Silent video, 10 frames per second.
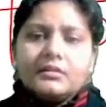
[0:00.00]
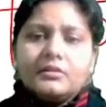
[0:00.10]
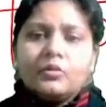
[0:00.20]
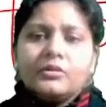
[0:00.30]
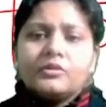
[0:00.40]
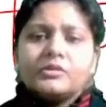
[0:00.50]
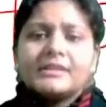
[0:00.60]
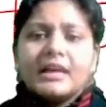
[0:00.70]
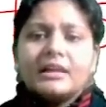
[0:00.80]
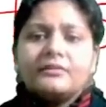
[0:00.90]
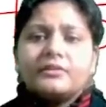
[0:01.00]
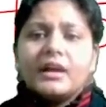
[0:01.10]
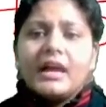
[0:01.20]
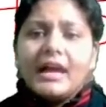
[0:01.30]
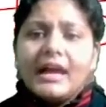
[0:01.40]
known to self
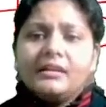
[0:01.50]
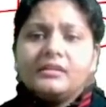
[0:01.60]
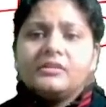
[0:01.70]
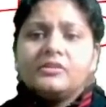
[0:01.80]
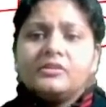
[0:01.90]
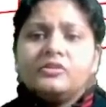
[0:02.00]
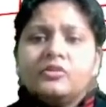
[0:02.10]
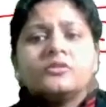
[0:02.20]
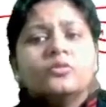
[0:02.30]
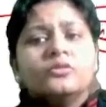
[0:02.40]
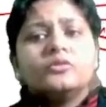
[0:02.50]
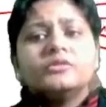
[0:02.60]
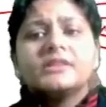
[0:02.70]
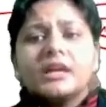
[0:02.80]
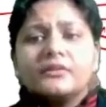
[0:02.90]
and not known to
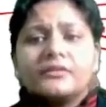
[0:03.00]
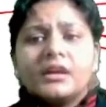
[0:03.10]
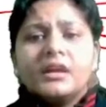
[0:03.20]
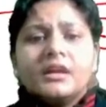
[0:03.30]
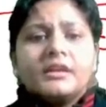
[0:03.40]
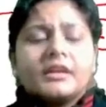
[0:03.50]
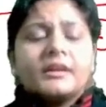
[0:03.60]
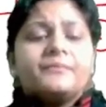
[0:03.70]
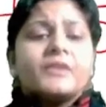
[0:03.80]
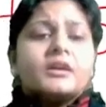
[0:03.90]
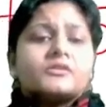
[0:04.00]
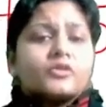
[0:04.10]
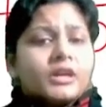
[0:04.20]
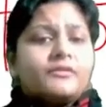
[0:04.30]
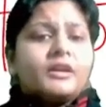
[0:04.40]
self. Okay, so
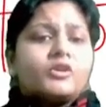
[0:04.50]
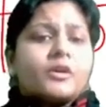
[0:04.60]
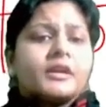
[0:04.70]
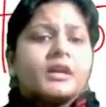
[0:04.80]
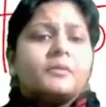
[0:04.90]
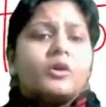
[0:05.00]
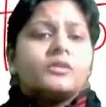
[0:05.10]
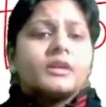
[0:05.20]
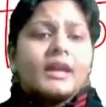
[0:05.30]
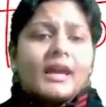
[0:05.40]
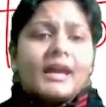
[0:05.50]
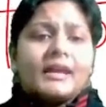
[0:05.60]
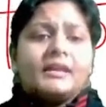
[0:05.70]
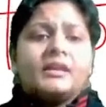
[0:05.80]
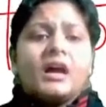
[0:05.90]
here we are talking about
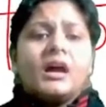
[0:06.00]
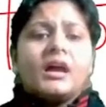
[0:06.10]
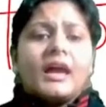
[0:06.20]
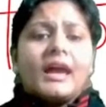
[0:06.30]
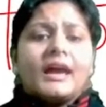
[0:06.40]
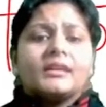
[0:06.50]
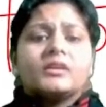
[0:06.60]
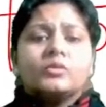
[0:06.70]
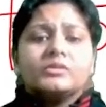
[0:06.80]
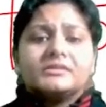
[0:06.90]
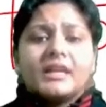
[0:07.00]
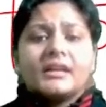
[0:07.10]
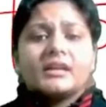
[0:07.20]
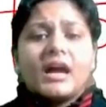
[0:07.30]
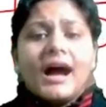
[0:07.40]
arena and close
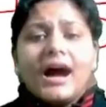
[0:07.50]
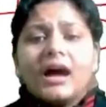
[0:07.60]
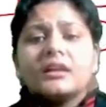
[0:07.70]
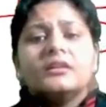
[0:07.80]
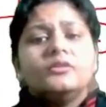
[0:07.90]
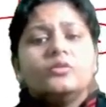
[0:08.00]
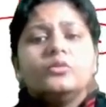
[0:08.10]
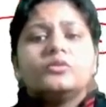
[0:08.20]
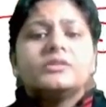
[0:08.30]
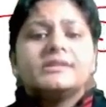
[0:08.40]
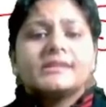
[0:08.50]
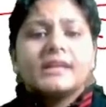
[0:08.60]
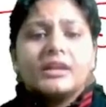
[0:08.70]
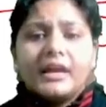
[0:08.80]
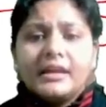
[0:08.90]
that are known to self.
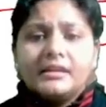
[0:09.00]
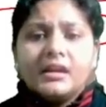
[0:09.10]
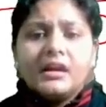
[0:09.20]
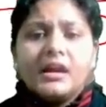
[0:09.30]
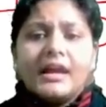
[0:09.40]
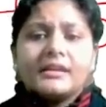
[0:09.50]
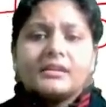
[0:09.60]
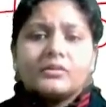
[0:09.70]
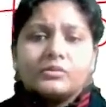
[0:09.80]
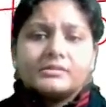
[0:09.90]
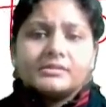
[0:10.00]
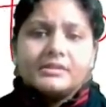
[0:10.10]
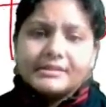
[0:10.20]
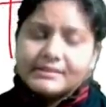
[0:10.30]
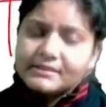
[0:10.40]
Arena and close,
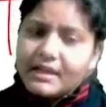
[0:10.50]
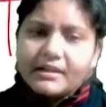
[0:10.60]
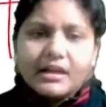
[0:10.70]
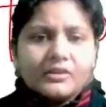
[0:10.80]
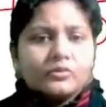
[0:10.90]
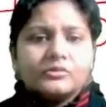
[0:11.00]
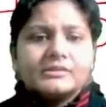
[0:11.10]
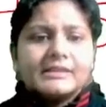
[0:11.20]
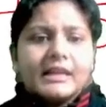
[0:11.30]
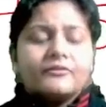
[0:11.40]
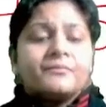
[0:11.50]
yes, that are known to self.